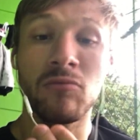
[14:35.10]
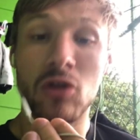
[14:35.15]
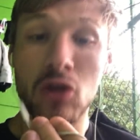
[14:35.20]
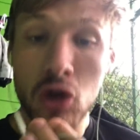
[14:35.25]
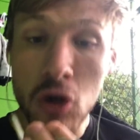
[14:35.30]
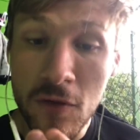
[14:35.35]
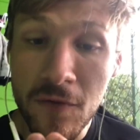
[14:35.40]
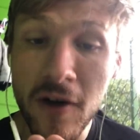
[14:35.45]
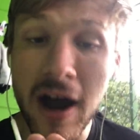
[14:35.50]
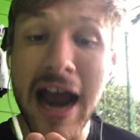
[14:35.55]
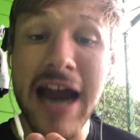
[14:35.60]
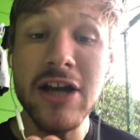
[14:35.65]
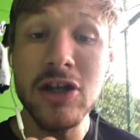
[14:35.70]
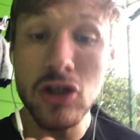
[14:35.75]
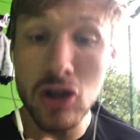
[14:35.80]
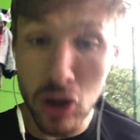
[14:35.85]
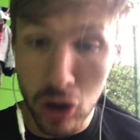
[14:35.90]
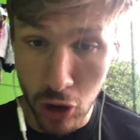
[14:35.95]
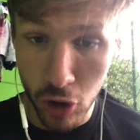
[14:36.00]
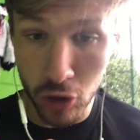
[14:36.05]
to find
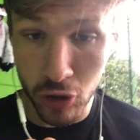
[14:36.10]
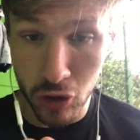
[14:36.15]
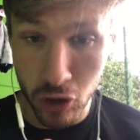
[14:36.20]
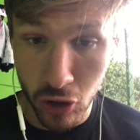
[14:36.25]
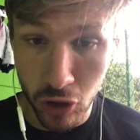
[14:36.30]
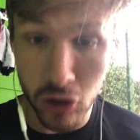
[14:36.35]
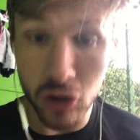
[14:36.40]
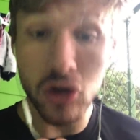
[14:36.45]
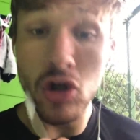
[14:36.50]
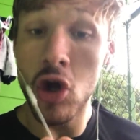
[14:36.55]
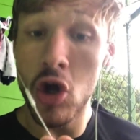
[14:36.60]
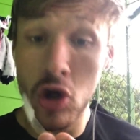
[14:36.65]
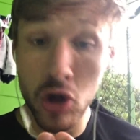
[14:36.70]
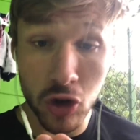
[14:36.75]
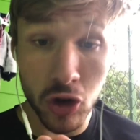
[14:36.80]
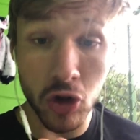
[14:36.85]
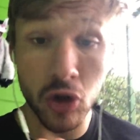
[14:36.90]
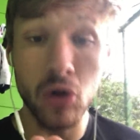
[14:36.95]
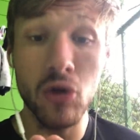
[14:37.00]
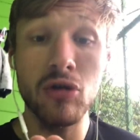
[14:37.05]
solutions
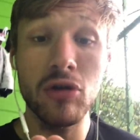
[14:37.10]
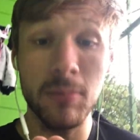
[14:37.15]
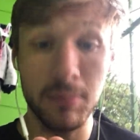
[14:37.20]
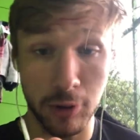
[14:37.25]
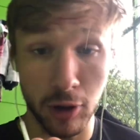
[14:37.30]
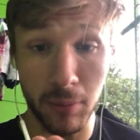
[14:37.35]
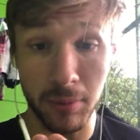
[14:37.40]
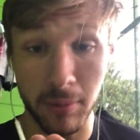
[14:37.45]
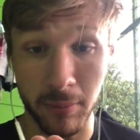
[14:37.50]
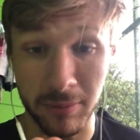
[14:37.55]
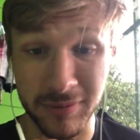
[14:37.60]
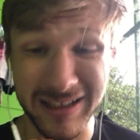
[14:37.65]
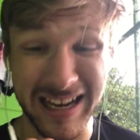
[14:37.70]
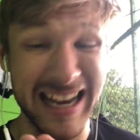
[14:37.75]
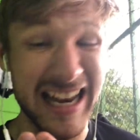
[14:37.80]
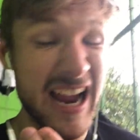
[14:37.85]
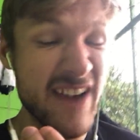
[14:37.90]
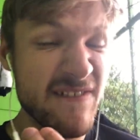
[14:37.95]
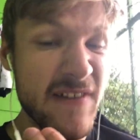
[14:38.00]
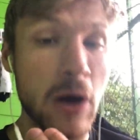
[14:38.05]
to the problems.
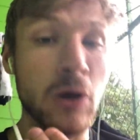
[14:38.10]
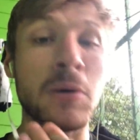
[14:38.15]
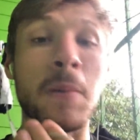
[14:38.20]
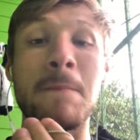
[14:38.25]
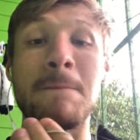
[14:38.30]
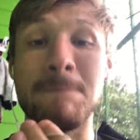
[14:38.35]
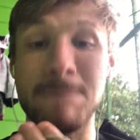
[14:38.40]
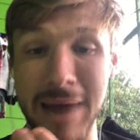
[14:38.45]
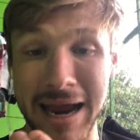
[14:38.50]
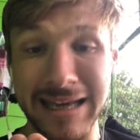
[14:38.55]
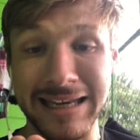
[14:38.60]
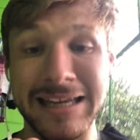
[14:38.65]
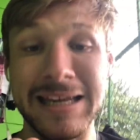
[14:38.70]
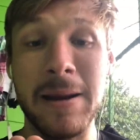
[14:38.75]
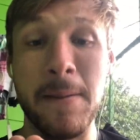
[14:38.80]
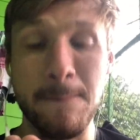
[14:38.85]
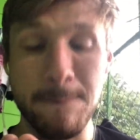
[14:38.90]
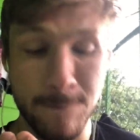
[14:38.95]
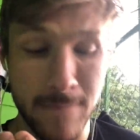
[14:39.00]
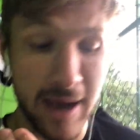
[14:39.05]
And I found
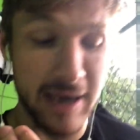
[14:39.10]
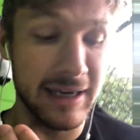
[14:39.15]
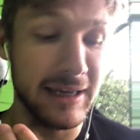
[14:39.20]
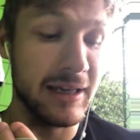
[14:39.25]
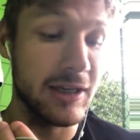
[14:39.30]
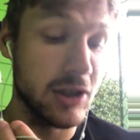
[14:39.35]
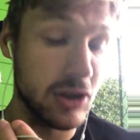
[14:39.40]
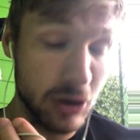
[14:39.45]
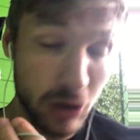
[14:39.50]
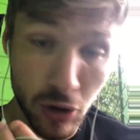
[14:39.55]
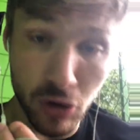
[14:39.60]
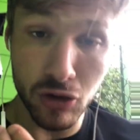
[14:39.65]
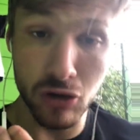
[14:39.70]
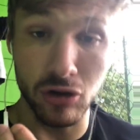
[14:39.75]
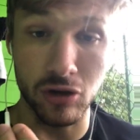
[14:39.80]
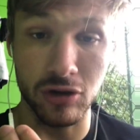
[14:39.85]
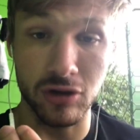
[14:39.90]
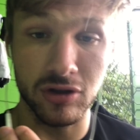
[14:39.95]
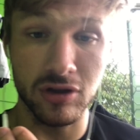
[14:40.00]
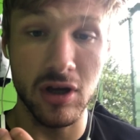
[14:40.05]
many
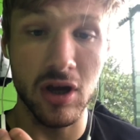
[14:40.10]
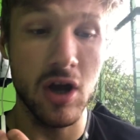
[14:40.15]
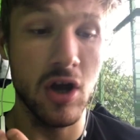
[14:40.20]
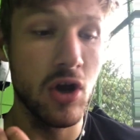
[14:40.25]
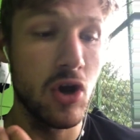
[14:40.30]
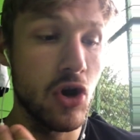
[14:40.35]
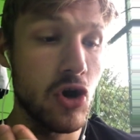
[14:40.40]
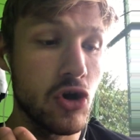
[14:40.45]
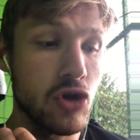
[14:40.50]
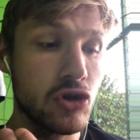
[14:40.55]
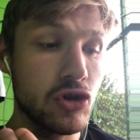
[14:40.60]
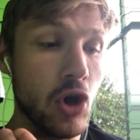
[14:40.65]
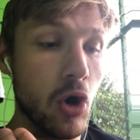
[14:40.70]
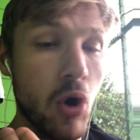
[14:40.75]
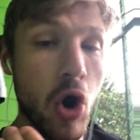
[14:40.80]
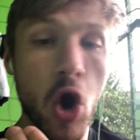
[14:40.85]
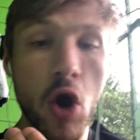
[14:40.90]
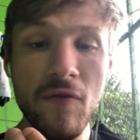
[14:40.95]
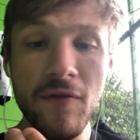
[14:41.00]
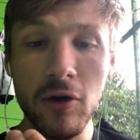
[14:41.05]
solutions. So
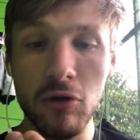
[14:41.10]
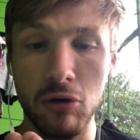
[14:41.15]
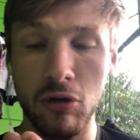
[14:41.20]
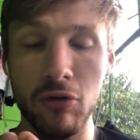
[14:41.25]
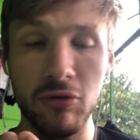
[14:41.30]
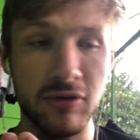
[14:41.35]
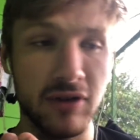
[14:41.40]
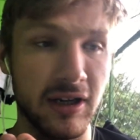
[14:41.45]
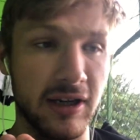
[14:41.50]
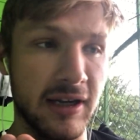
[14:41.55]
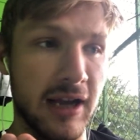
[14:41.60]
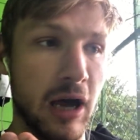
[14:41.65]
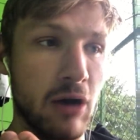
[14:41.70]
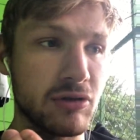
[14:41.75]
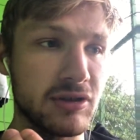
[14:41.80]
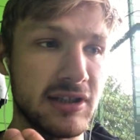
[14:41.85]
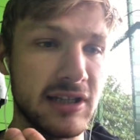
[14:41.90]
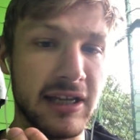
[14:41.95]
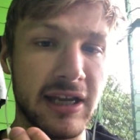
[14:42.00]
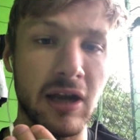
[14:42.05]
over quarantine, I
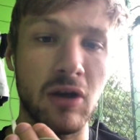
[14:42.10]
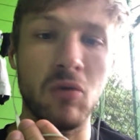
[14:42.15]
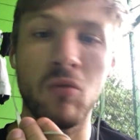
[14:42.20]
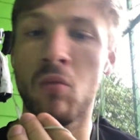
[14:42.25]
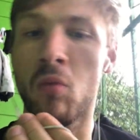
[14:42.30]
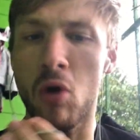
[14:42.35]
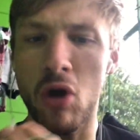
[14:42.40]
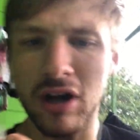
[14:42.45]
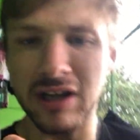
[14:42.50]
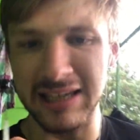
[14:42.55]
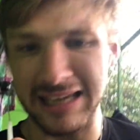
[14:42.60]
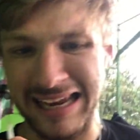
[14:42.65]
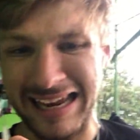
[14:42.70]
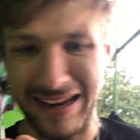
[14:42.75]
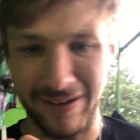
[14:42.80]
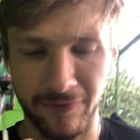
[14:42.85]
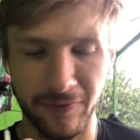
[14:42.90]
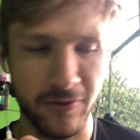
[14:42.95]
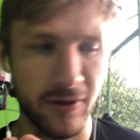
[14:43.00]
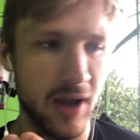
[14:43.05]
was thinking, what
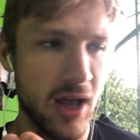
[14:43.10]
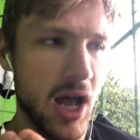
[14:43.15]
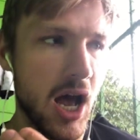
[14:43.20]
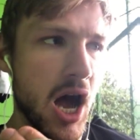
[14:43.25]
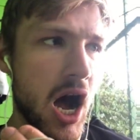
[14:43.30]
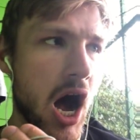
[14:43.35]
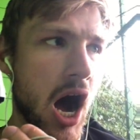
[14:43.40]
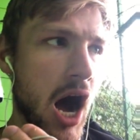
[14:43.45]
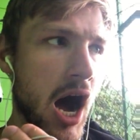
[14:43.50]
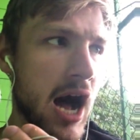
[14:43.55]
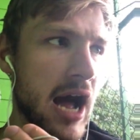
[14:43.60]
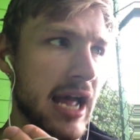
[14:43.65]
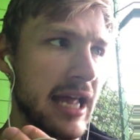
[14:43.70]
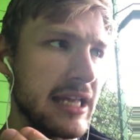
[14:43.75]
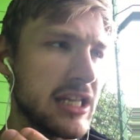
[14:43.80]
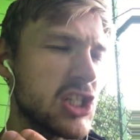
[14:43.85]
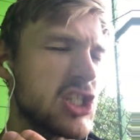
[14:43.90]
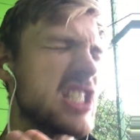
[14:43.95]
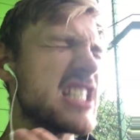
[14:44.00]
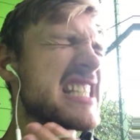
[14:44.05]
if I
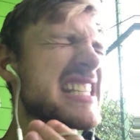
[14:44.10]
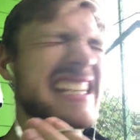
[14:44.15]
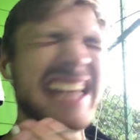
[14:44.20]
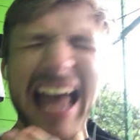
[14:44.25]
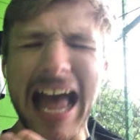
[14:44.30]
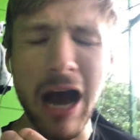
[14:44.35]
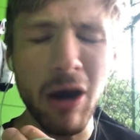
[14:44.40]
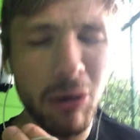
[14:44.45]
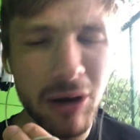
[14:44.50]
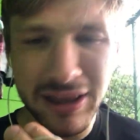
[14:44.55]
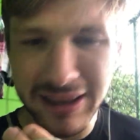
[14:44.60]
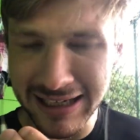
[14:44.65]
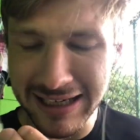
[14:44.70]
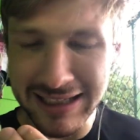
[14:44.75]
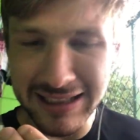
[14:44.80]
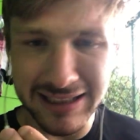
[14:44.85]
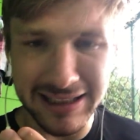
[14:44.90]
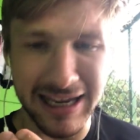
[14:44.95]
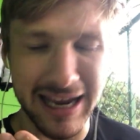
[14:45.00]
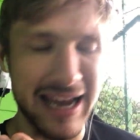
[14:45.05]
scour the
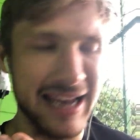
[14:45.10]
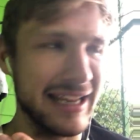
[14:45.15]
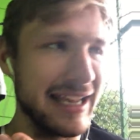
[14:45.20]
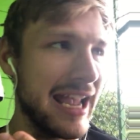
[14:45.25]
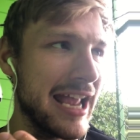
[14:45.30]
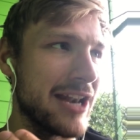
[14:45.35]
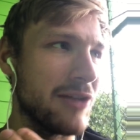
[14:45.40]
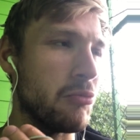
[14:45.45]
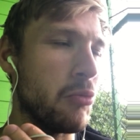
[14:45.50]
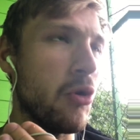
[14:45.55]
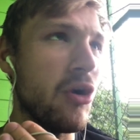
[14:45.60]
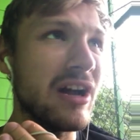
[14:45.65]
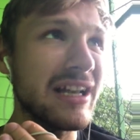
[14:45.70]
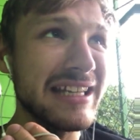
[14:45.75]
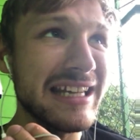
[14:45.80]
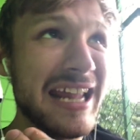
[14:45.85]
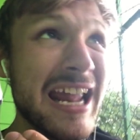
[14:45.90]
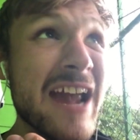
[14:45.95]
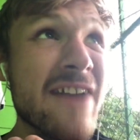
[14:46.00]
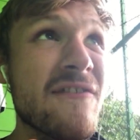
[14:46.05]
internet again. What
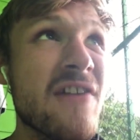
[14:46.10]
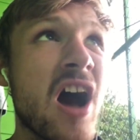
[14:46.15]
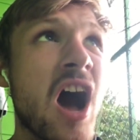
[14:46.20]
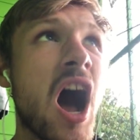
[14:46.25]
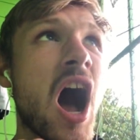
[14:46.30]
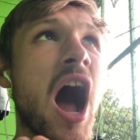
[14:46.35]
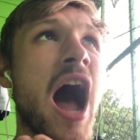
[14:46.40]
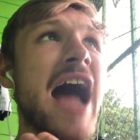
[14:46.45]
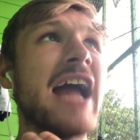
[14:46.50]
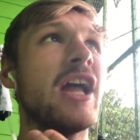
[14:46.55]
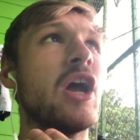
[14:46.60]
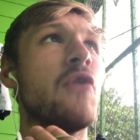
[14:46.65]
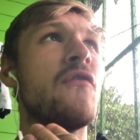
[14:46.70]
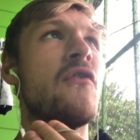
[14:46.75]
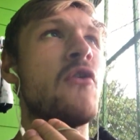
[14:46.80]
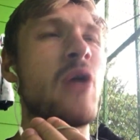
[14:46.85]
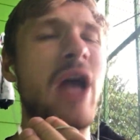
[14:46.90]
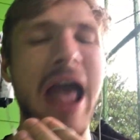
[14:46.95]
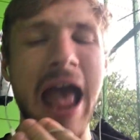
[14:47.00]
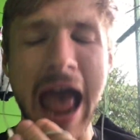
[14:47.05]
if I go
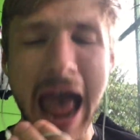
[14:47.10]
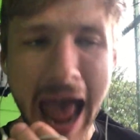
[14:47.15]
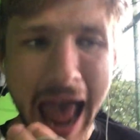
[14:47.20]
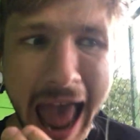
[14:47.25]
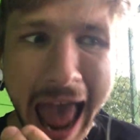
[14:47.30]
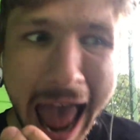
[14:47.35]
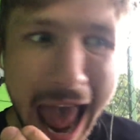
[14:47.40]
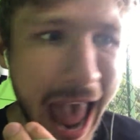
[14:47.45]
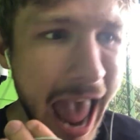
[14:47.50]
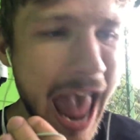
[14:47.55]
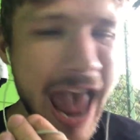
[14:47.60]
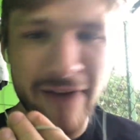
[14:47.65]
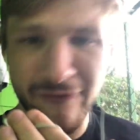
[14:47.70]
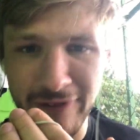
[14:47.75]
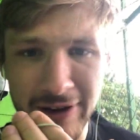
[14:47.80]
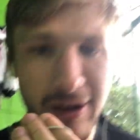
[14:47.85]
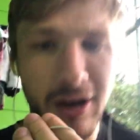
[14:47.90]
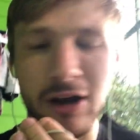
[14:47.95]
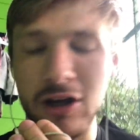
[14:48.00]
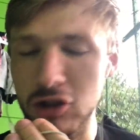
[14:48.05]
through
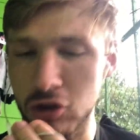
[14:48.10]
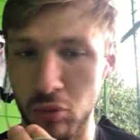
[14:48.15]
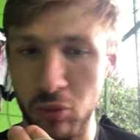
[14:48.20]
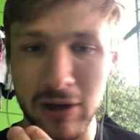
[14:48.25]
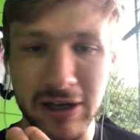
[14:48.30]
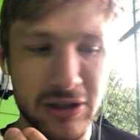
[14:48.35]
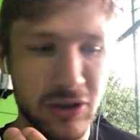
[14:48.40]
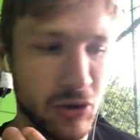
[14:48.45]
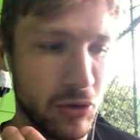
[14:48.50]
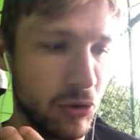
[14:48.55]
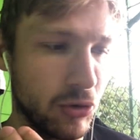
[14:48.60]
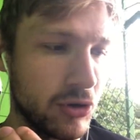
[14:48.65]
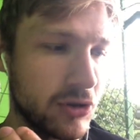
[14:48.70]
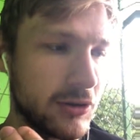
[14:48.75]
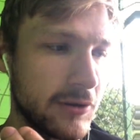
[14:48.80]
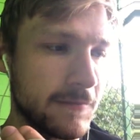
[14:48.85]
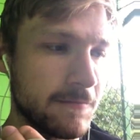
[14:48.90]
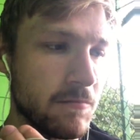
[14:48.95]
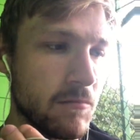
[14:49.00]
every last resource